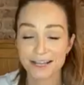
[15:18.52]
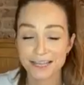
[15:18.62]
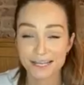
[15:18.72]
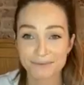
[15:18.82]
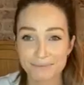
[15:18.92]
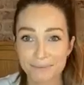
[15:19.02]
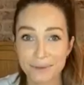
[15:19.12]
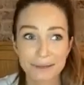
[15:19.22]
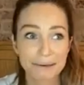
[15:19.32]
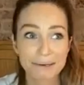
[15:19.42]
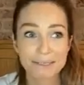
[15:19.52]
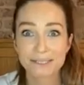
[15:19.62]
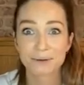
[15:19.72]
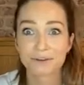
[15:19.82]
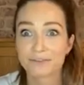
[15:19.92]
of thing you
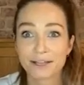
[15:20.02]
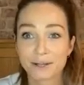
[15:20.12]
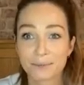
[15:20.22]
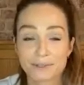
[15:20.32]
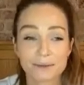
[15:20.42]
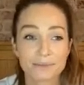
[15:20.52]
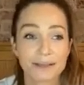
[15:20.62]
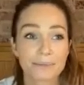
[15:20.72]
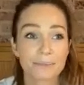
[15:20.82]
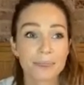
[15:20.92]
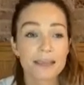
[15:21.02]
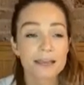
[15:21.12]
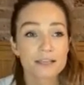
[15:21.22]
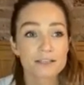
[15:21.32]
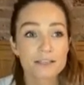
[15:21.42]
see on a film or something.
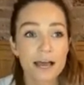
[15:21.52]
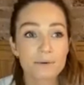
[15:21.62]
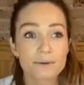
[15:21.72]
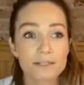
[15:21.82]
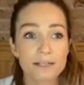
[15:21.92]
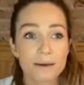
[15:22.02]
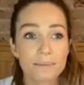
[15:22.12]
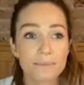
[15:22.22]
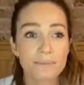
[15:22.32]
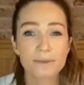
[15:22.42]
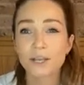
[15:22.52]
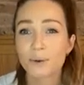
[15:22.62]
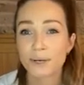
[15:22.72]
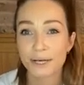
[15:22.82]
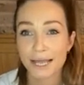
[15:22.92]
So that was, you
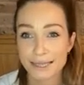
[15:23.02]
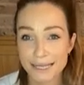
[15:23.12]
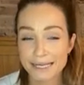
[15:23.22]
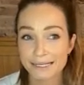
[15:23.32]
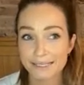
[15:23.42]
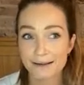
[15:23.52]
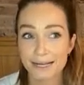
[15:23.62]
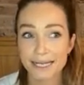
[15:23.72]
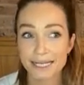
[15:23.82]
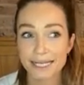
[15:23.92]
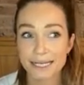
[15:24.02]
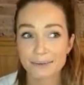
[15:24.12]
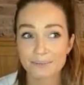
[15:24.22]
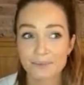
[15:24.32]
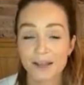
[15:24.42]
know, and things like,
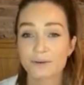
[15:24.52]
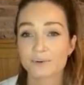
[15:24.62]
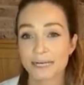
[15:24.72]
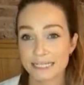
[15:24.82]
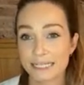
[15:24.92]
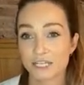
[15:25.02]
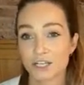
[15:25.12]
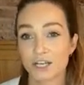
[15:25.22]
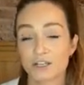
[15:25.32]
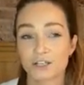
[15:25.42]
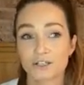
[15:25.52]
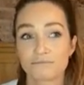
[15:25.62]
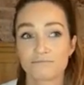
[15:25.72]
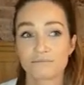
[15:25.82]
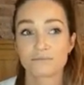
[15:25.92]
I was wearing a t-shirt and
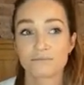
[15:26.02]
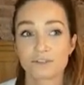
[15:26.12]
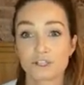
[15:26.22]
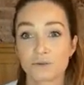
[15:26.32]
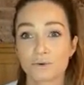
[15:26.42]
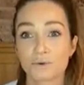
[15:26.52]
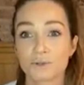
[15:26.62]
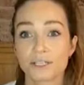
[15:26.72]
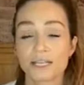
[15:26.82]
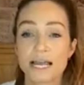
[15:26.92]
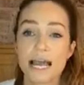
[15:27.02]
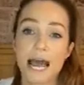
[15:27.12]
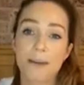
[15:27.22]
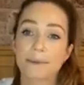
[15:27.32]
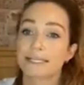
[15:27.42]
shorts,
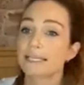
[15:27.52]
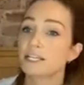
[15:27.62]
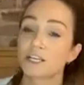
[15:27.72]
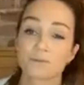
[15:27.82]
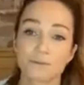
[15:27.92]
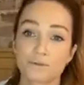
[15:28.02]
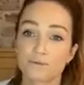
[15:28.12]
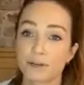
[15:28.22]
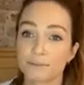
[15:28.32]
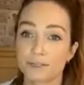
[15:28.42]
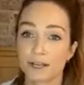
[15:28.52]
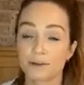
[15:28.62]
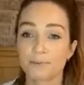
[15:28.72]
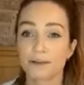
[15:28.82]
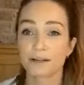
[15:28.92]
and my t-shirt was all ripped
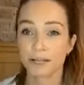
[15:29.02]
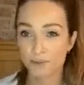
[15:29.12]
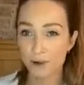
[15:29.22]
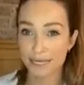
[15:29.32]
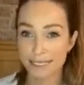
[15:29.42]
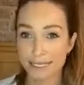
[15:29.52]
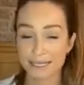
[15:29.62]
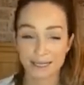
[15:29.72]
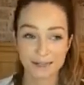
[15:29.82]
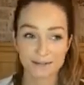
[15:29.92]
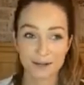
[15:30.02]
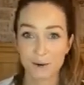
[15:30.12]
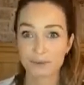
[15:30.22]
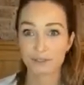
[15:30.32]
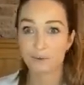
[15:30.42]
open. And that's why I said, like, you know, I
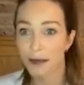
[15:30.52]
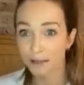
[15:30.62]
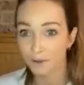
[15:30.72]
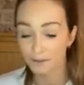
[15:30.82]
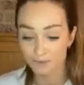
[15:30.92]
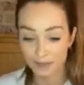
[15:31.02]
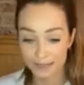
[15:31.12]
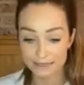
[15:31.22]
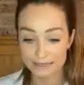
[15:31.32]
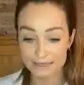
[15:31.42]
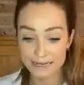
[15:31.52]
was 12, and